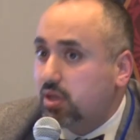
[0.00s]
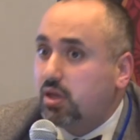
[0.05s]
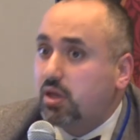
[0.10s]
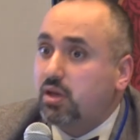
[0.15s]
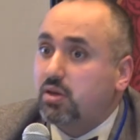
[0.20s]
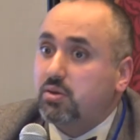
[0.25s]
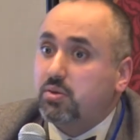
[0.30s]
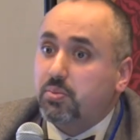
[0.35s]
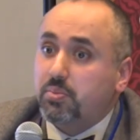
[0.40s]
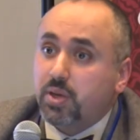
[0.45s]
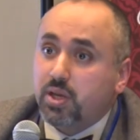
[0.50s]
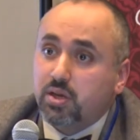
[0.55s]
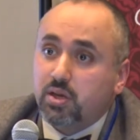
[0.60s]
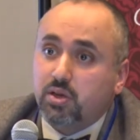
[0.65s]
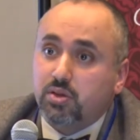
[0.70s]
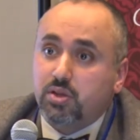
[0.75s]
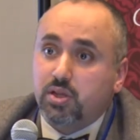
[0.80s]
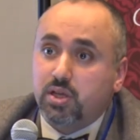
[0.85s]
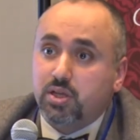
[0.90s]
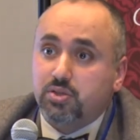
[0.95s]
And depending
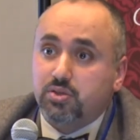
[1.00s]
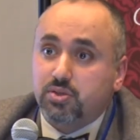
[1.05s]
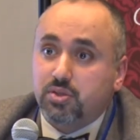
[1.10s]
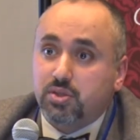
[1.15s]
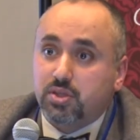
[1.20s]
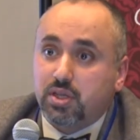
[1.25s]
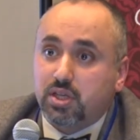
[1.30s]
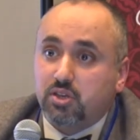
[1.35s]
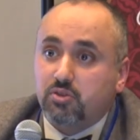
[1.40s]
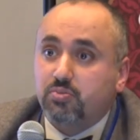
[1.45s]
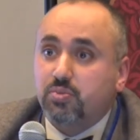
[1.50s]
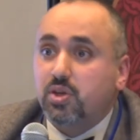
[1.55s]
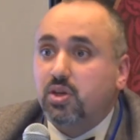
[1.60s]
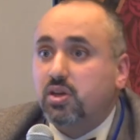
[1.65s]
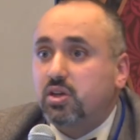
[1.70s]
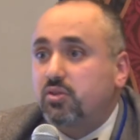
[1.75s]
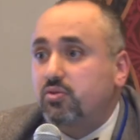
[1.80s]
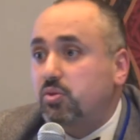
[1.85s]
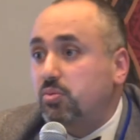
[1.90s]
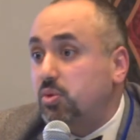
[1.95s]
on the answer that they give me, I
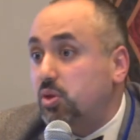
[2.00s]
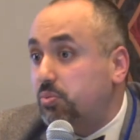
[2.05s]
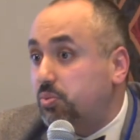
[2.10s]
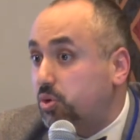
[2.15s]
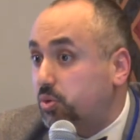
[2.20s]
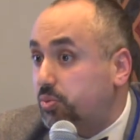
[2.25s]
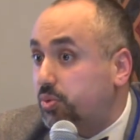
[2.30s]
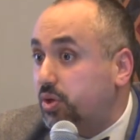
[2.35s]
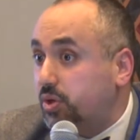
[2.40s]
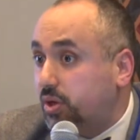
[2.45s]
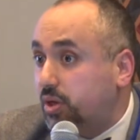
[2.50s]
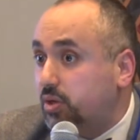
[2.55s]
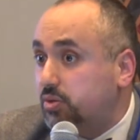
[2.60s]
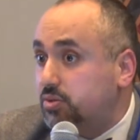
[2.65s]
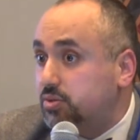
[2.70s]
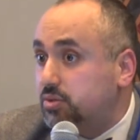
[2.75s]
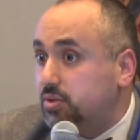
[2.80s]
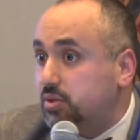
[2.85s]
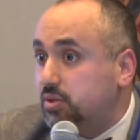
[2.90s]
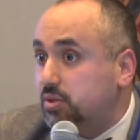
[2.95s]
give them the appropriate
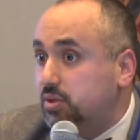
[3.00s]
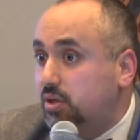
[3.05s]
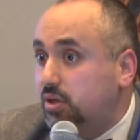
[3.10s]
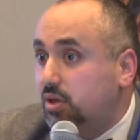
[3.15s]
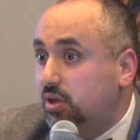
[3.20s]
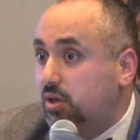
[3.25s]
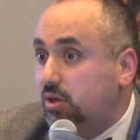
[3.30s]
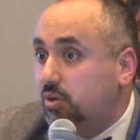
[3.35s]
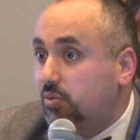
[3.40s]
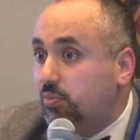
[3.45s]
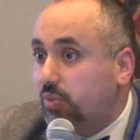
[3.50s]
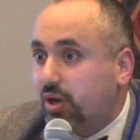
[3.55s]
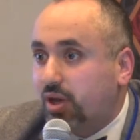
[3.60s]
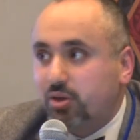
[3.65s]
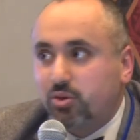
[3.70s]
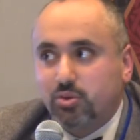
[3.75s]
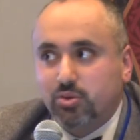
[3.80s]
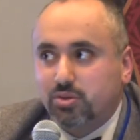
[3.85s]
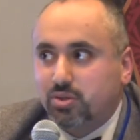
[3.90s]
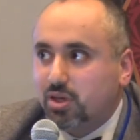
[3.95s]
counseling. But I
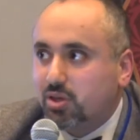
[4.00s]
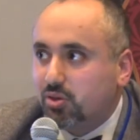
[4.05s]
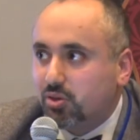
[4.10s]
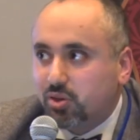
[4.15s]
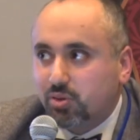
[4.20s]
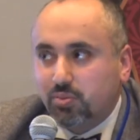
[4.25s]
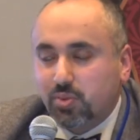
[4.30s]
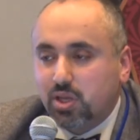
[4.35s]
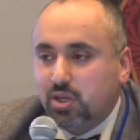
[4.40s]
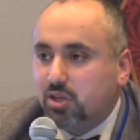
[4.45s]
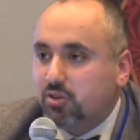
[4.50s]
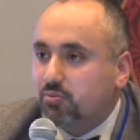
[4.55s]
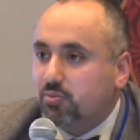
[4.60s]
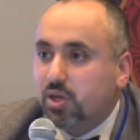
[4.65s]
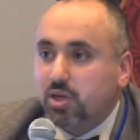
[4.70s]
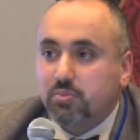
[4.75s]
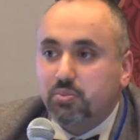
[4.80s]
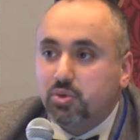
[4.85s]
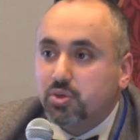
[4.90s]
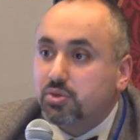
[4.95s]
don't tell them any of
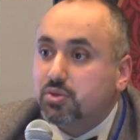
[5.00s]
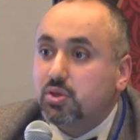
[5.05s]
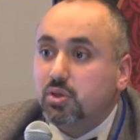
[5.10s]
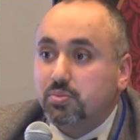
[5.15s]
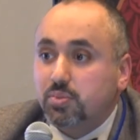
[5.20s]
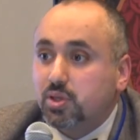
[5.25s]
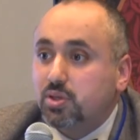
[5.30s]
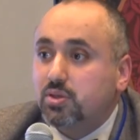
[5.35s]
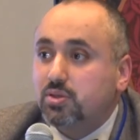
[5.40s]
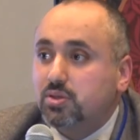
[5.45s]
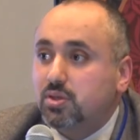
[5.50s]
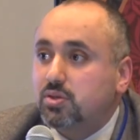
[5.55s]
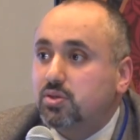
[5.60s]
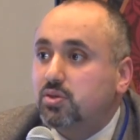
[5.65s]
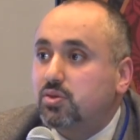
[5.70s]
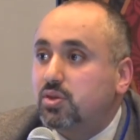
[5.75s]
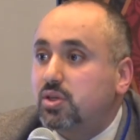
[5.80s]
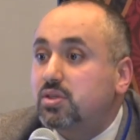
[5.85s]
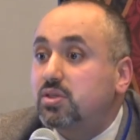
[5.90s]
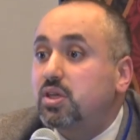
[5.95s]
my personal opinions
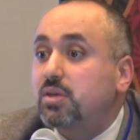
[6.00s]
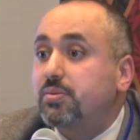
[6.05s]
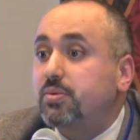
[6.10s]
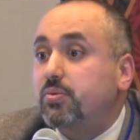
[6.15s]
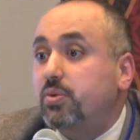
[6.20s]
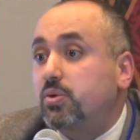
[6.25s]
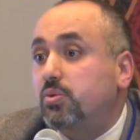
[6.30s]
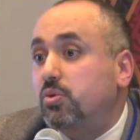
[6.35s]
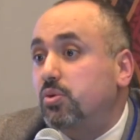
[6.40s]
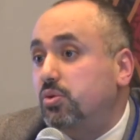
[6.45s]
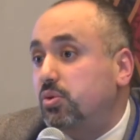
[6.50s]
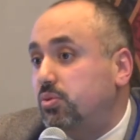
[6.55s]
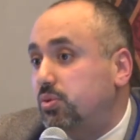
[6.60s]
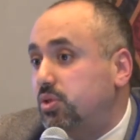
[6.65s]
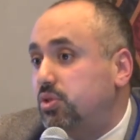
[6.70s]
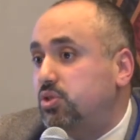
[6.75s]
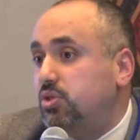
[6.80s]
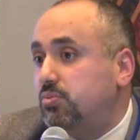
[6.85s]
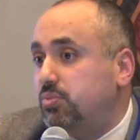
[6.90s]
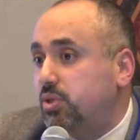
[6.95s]
until they tell me what role the
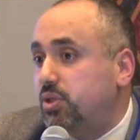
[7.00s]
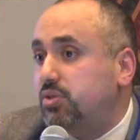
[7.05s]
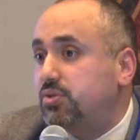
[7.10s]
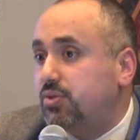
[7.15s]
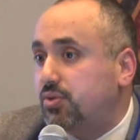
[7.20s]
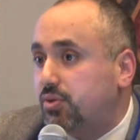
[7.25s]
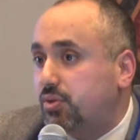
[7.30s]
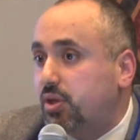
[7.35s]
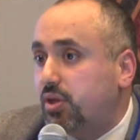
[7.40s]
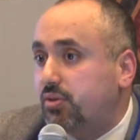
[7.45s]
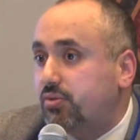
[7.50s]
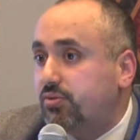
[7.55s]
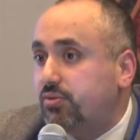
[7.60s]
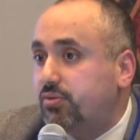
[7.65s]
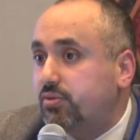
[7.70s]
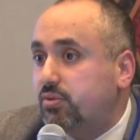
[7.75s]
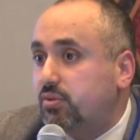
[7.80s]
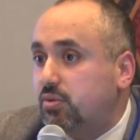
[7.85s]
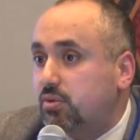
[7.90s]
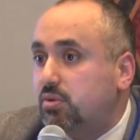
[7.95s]
religion plays in their life.
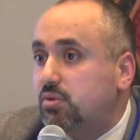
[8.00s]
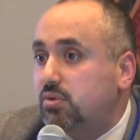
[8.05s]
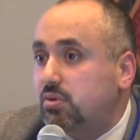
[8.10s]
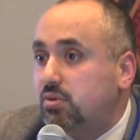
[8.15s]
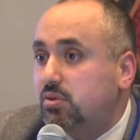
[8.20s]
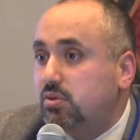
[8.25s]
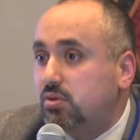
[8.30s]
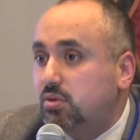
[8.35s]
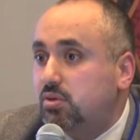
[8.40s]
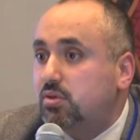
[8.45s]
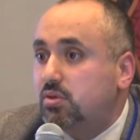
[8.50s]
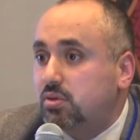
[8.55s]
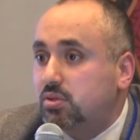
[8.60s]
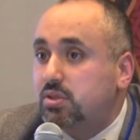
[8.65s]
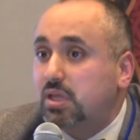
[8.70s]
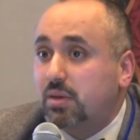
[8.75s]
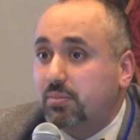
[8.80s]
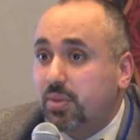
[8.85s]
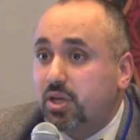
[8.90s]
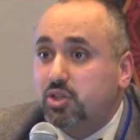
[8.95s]

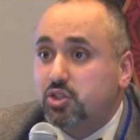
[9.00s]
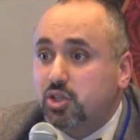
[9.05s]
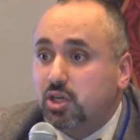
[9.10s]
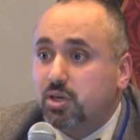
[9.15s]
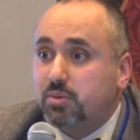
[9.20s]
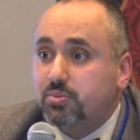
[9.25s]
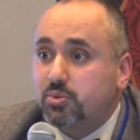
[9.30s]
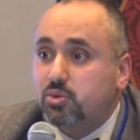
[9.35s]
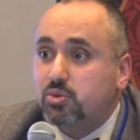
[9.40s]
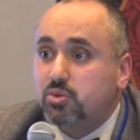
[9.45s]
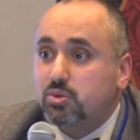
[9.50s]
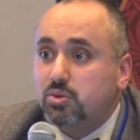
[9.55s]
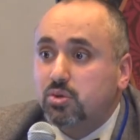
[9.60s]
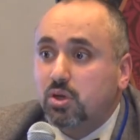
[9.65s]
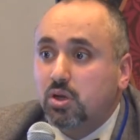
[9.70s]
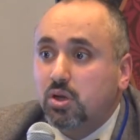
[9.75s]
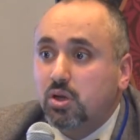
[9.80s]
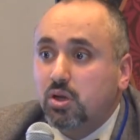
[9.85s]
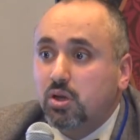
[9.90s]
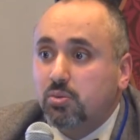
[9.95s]
It's not my job to
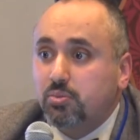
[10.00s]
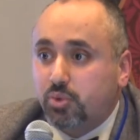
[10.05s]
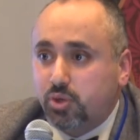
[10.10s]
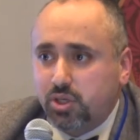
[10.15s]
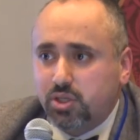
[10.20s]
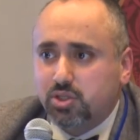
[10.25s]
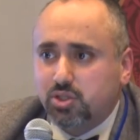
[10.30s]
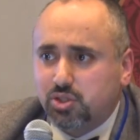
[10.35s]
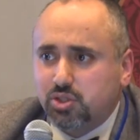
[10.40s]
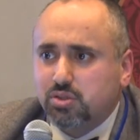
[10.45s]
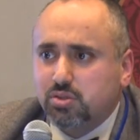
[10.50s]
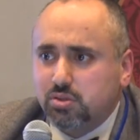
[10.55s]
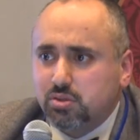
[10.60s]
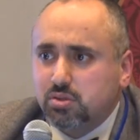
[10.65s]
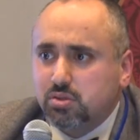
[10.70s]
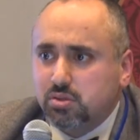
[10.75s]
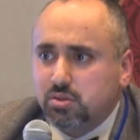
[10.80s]
preach